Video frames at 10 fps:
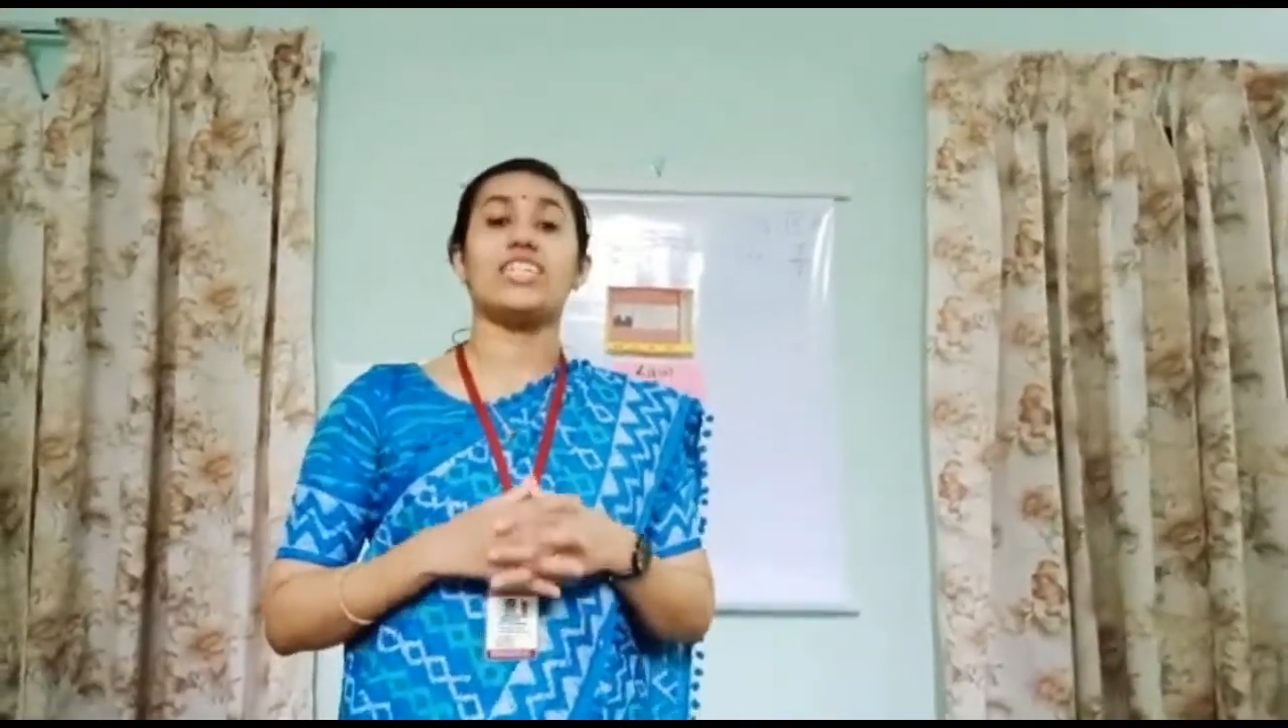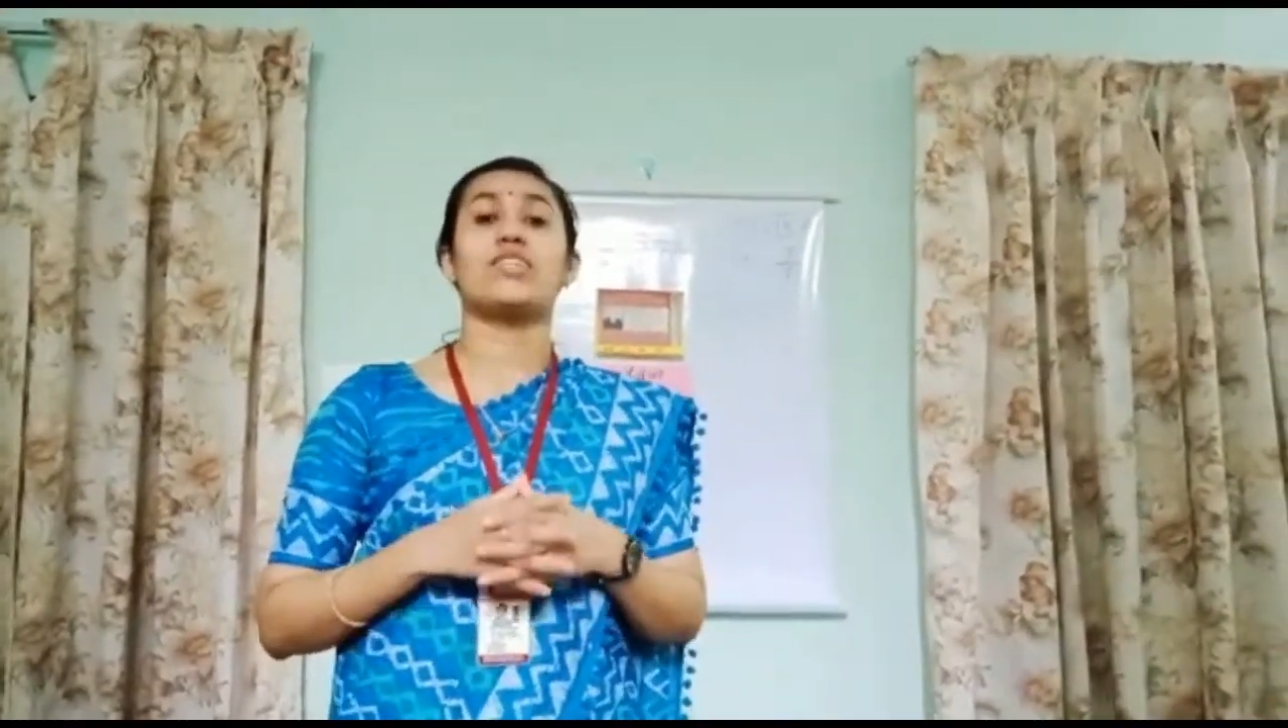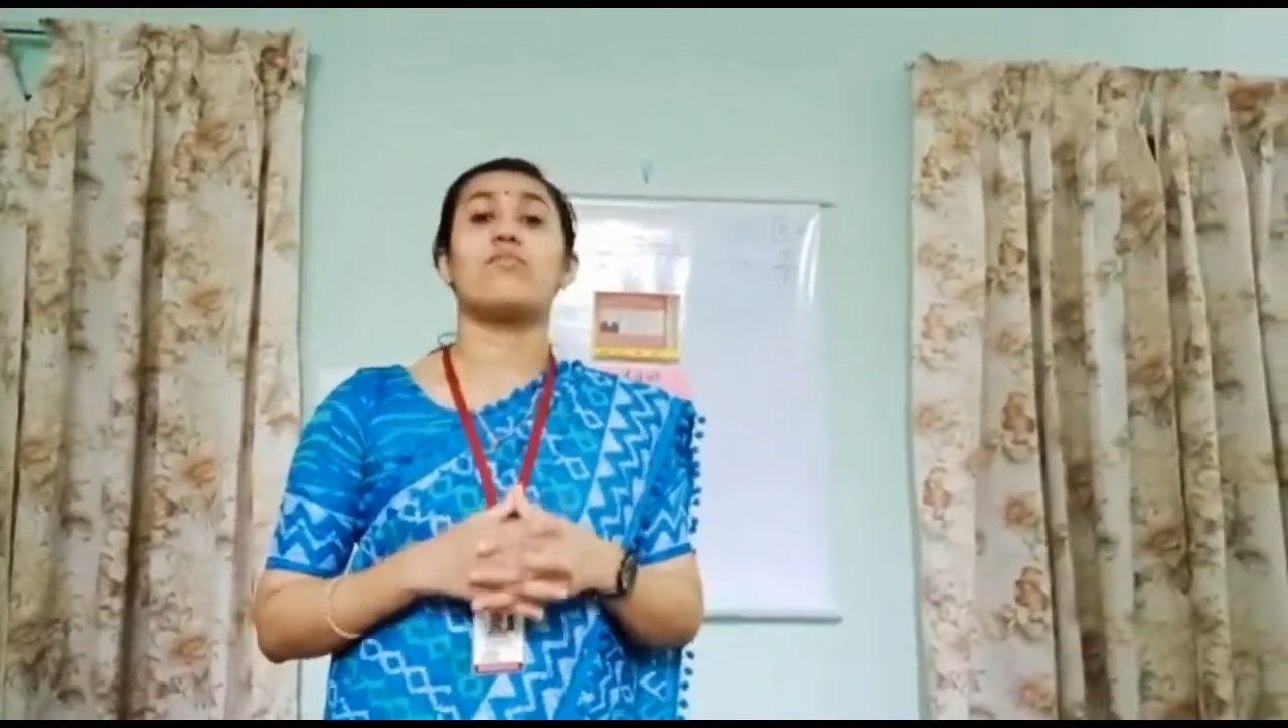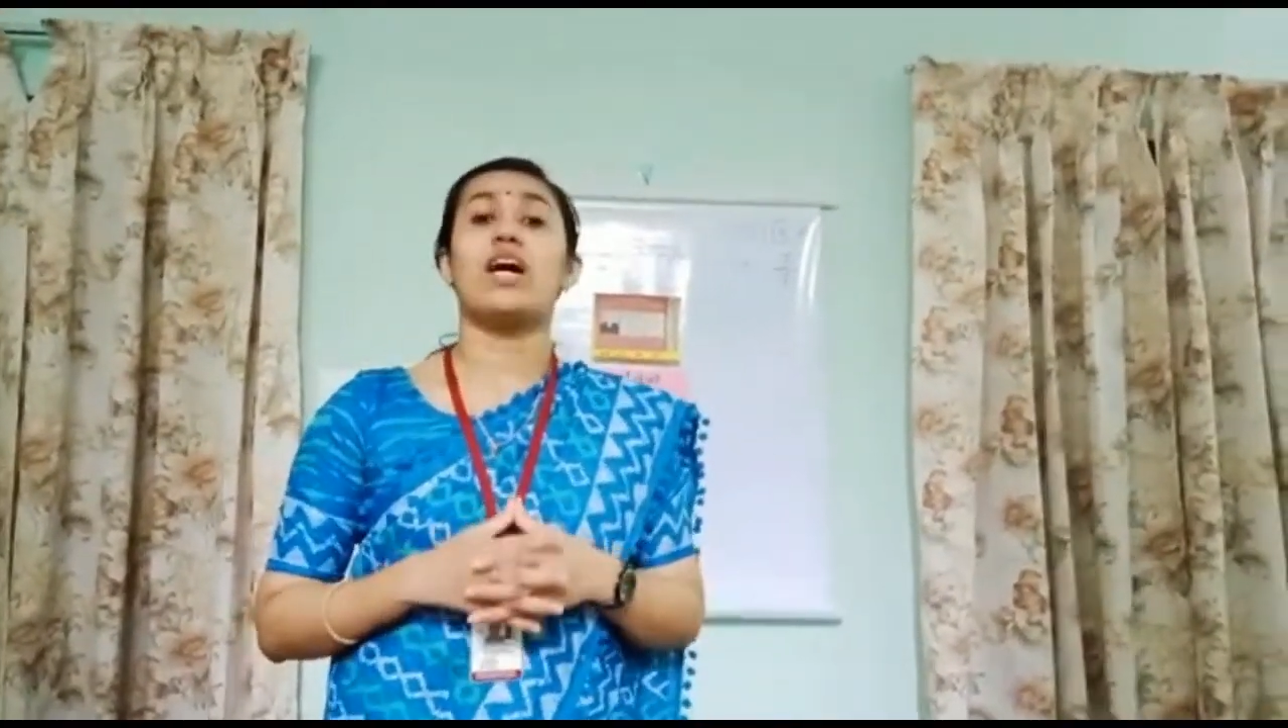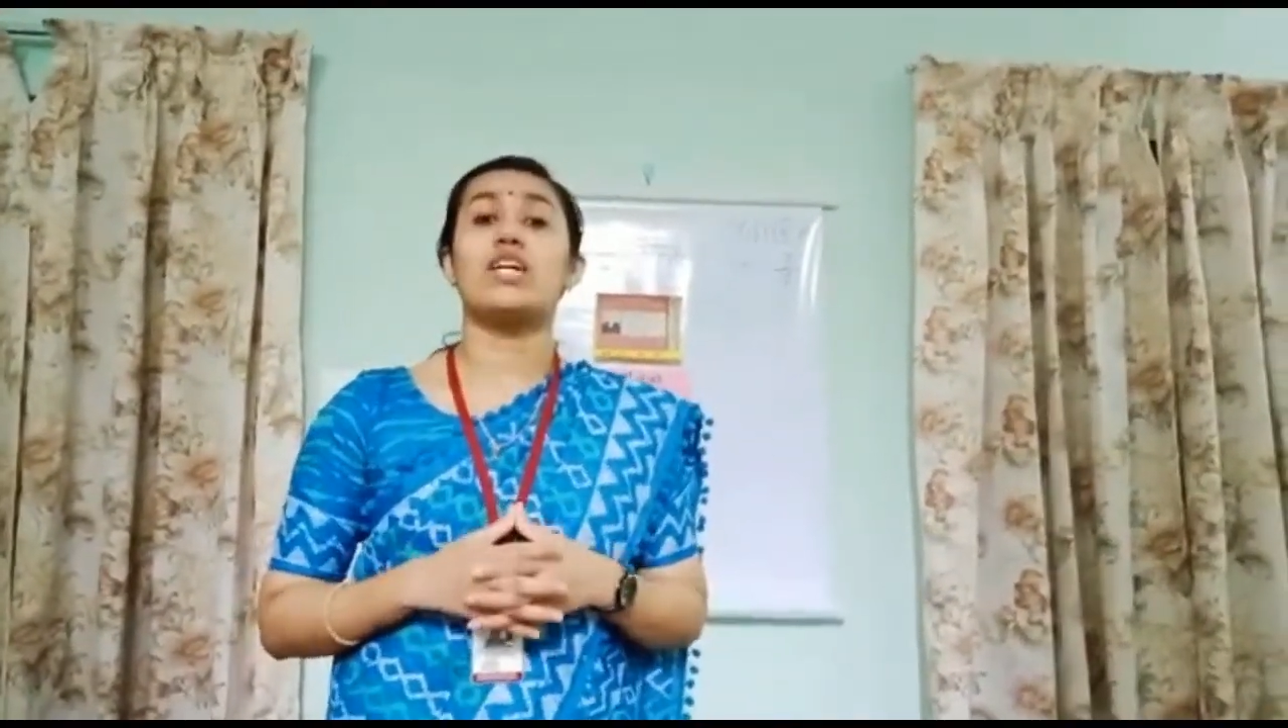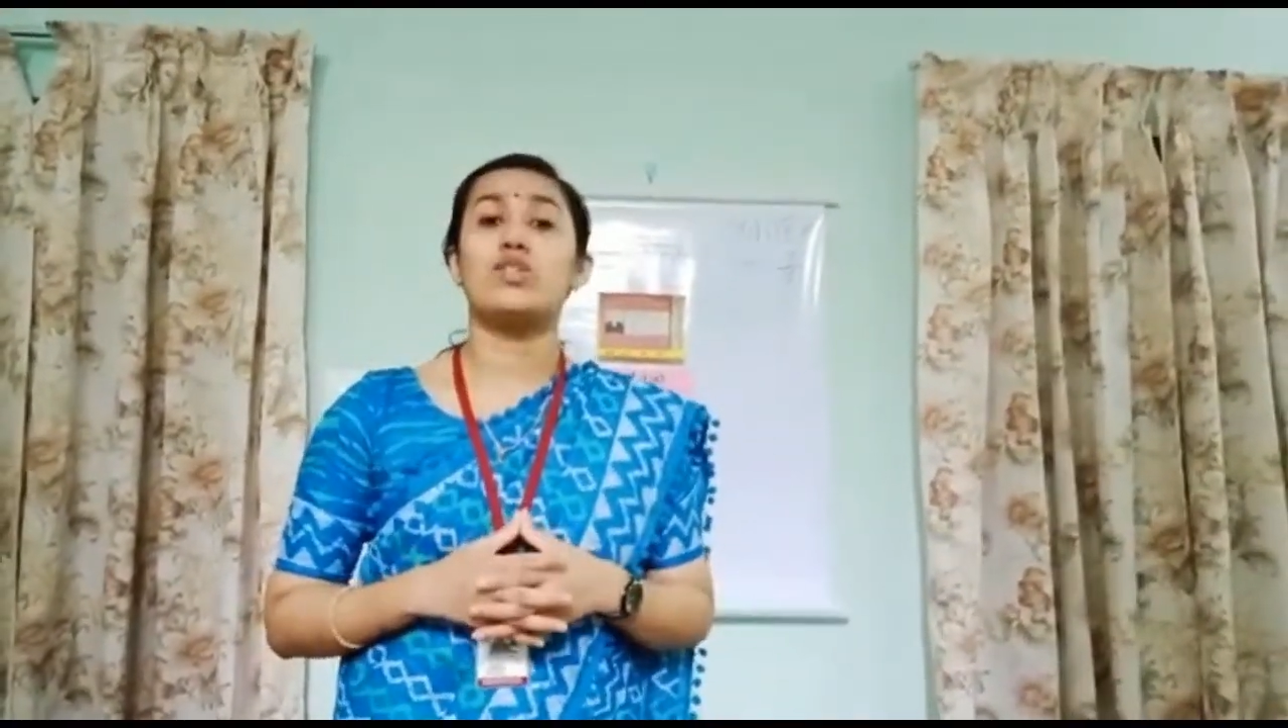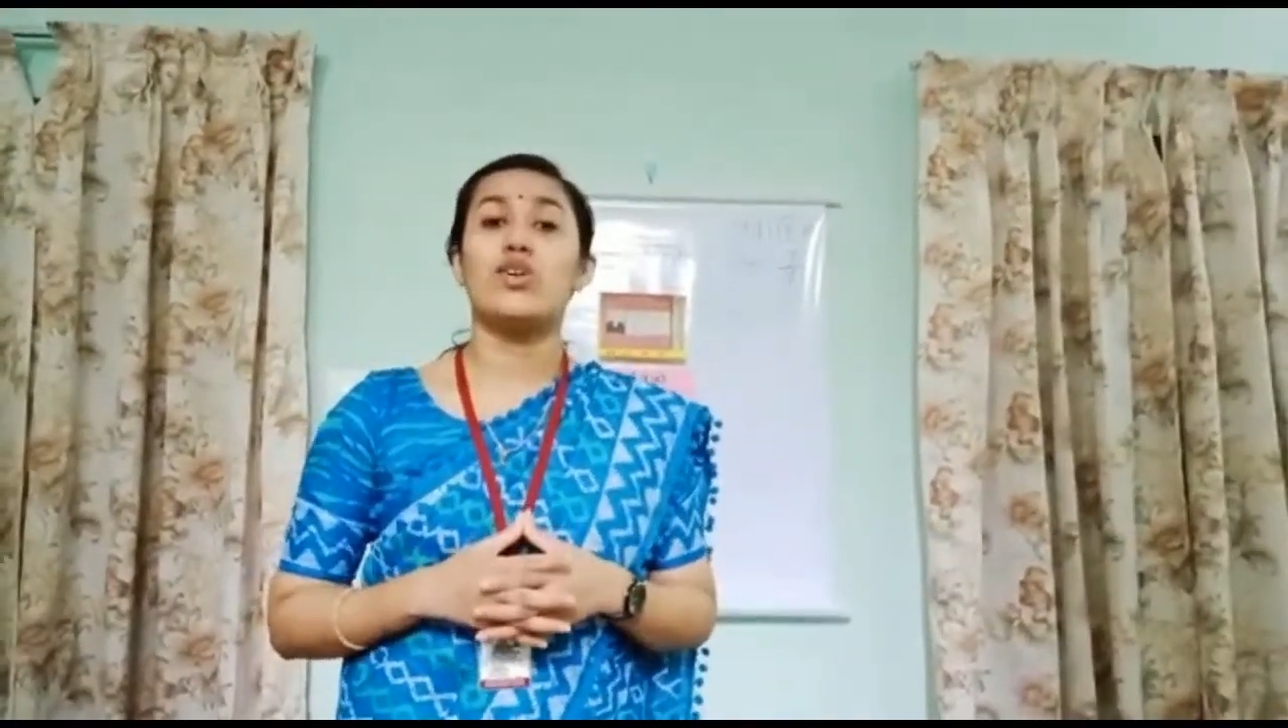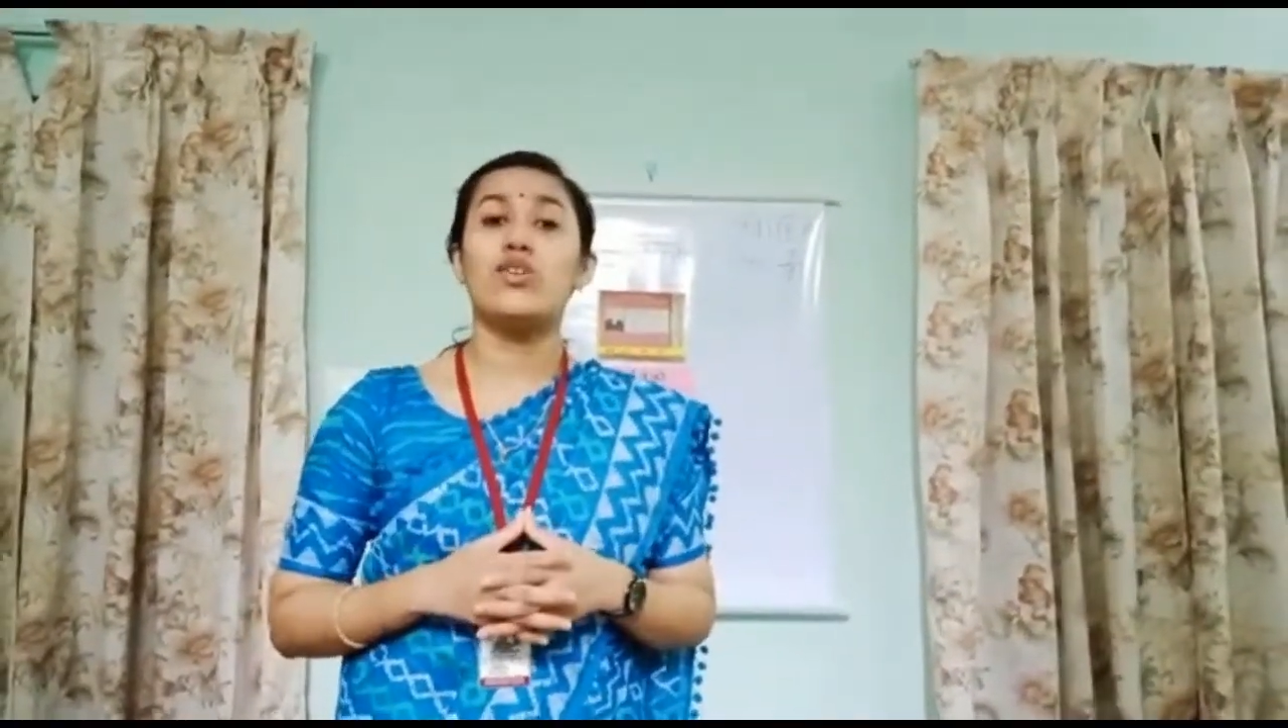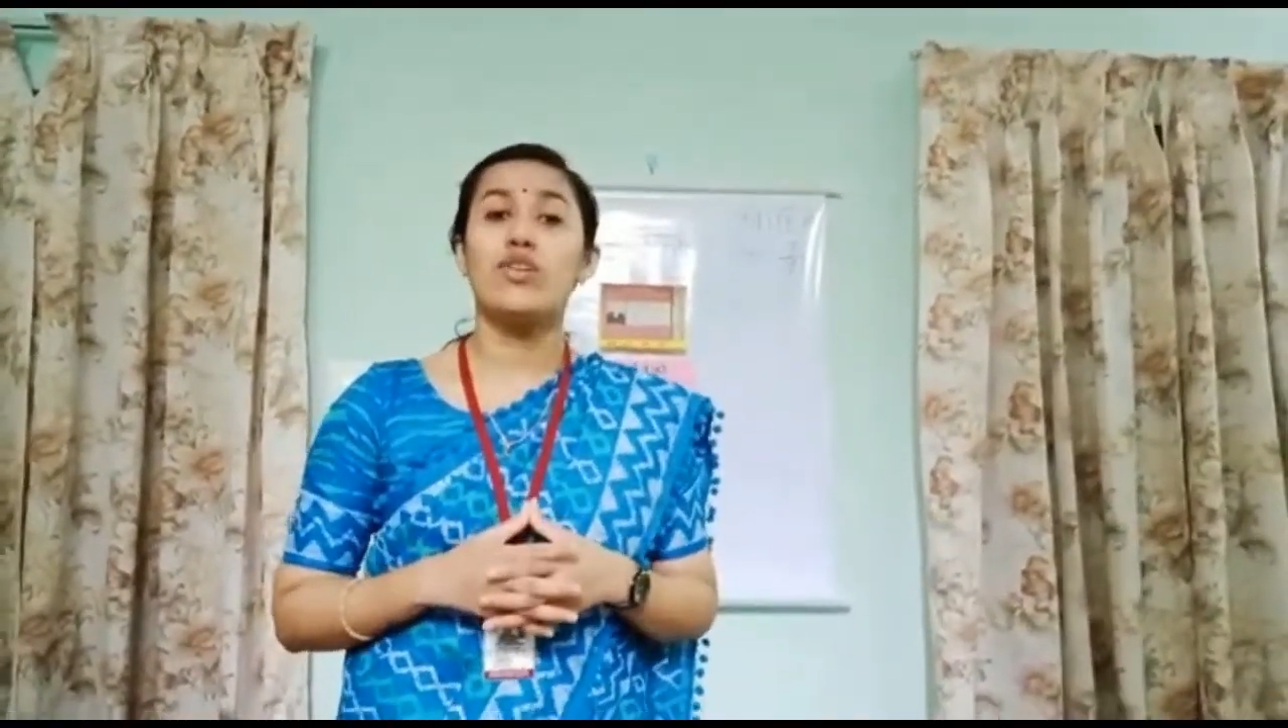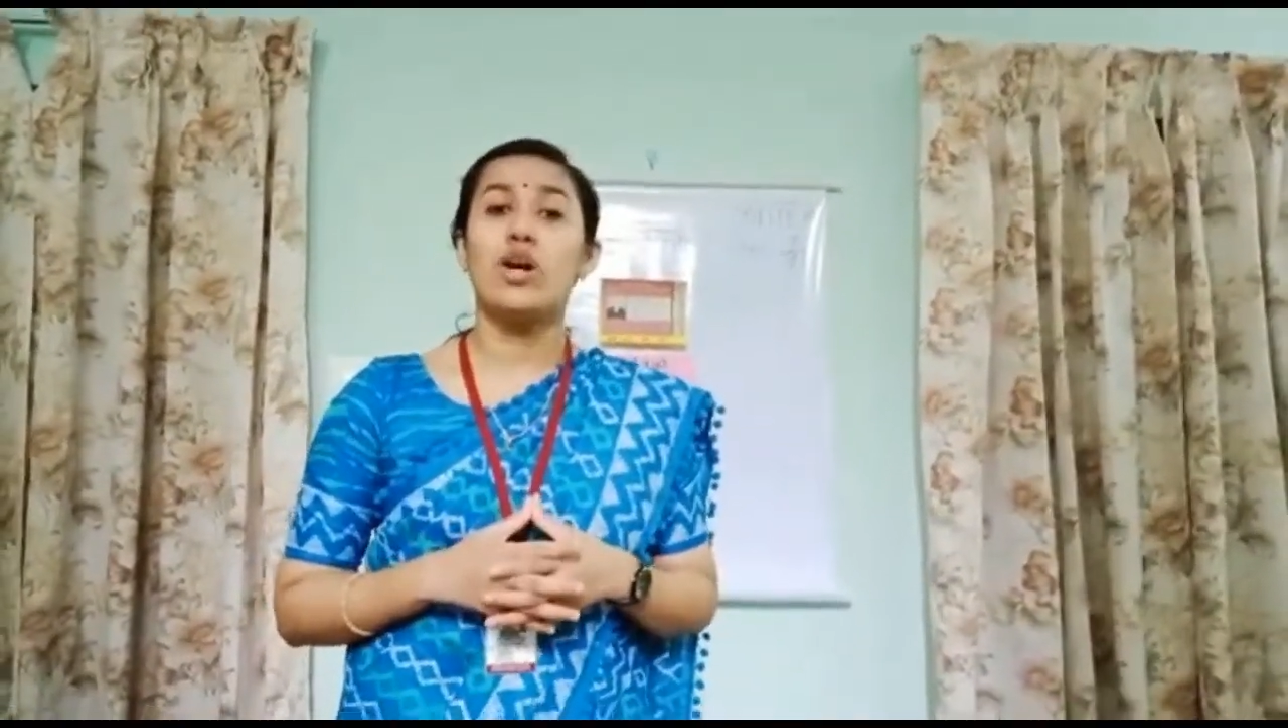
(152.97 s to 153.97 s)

a mass of